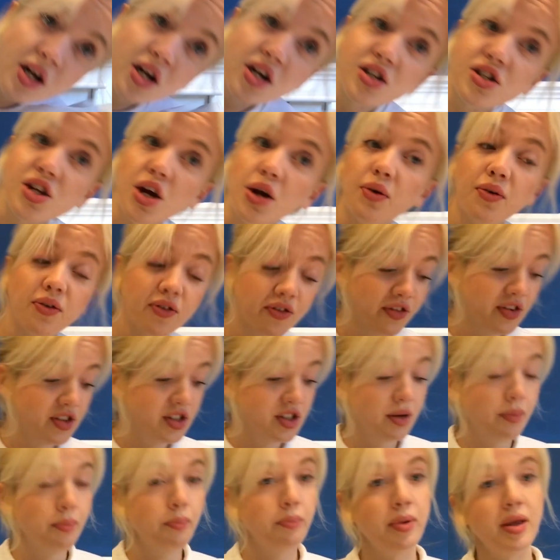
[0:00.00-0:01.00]
So for
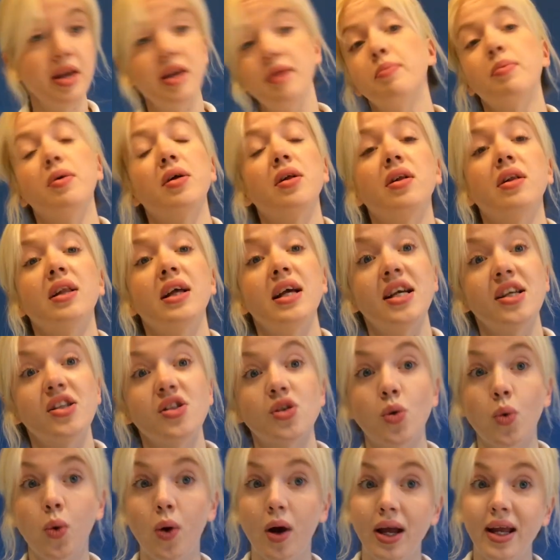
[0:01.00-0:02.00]
some people it's
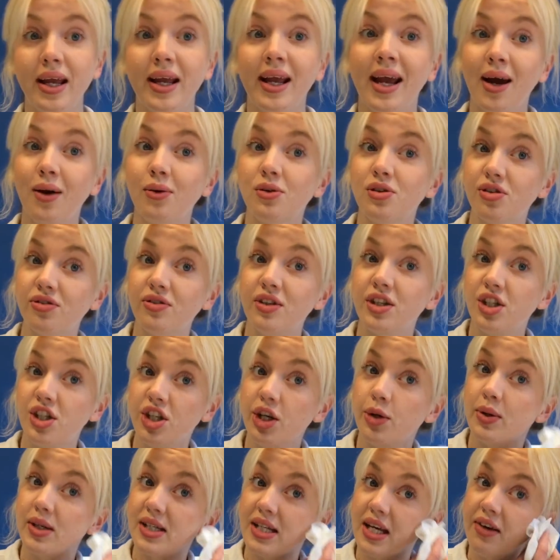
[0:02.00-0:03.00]
quite
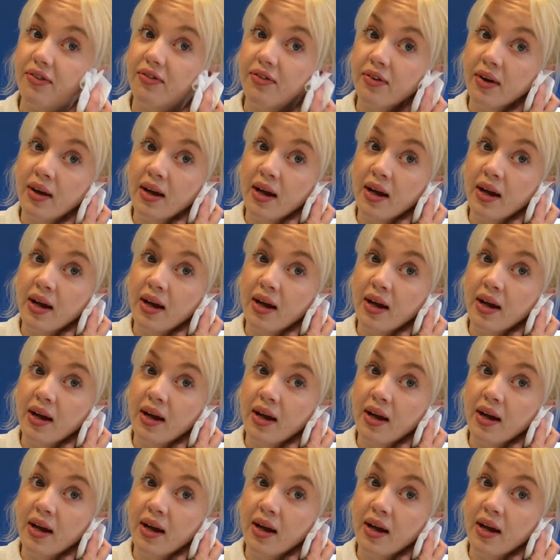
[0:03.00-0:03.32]
counterintuitive,